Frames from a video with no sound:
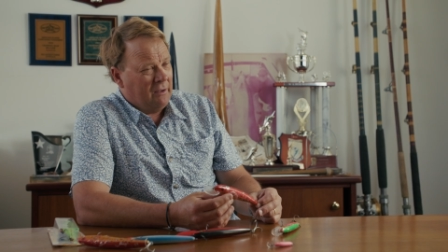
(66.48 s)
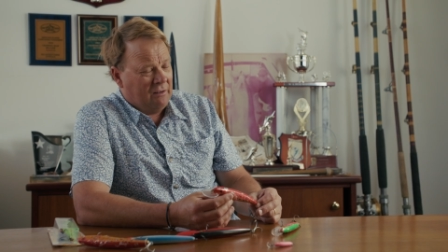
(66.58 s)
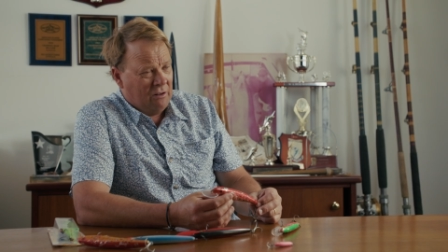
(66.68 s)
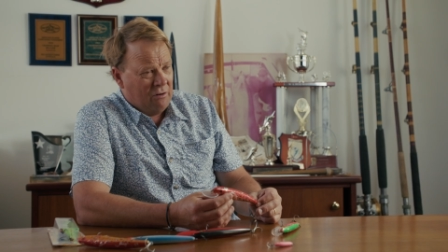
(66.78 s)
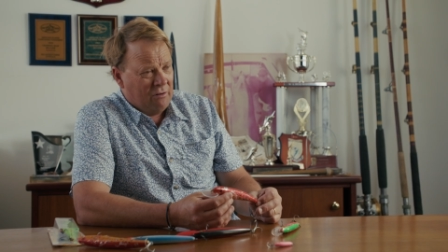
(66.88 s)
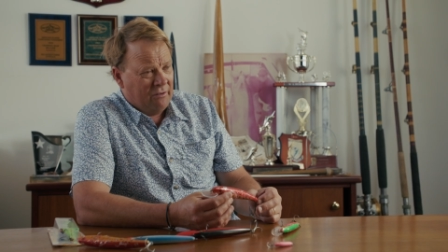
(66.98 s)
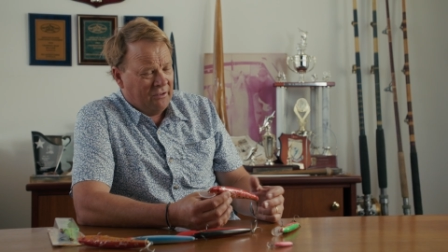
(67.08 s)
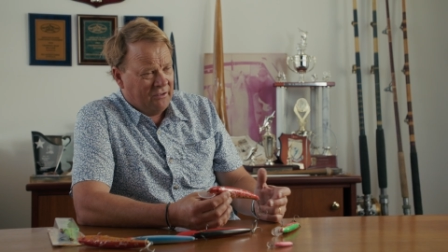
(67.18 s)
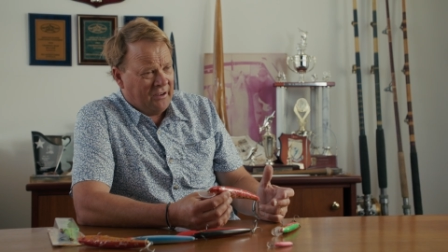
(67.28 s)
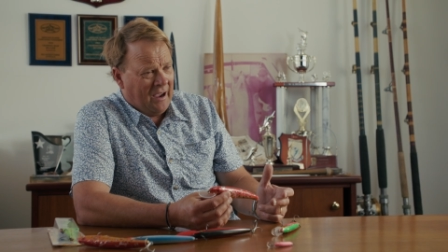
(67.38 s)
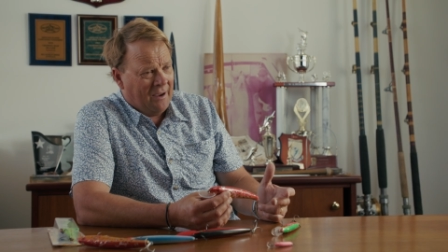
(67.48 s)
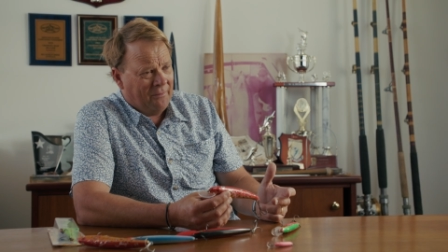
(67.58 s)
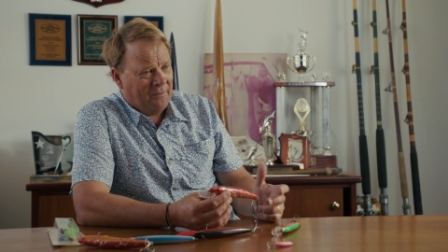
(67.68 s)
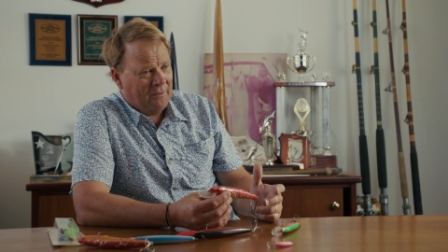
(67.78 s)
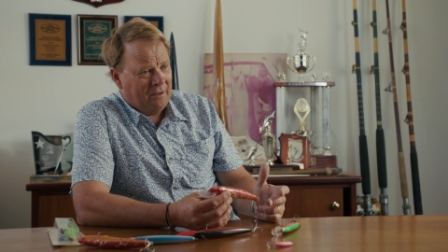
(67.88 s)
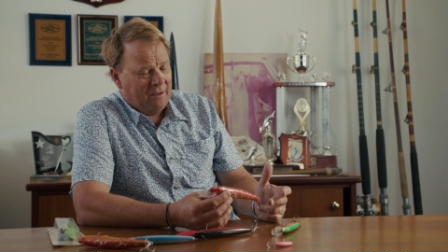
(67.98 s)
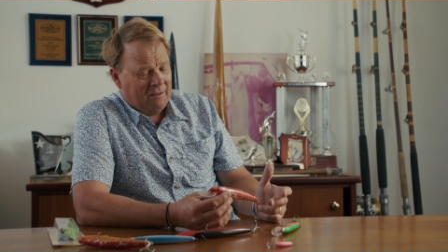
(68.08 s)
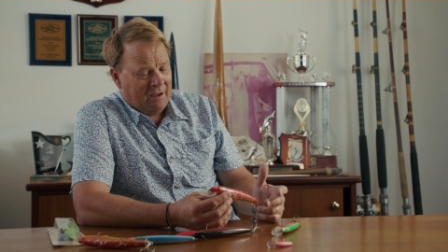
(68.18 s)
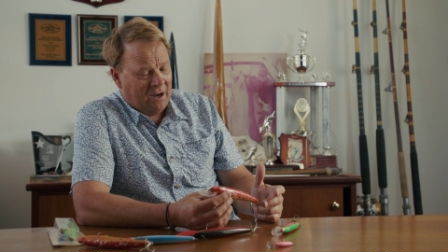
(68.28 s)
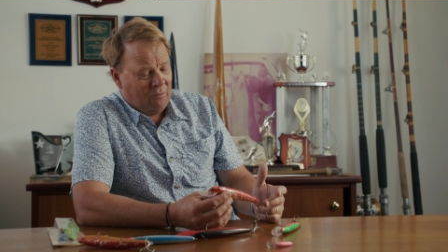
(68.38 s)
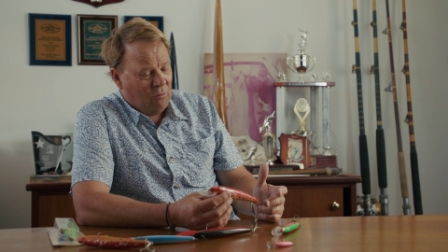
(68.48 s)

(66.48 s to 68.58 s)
this lure is it's tough and it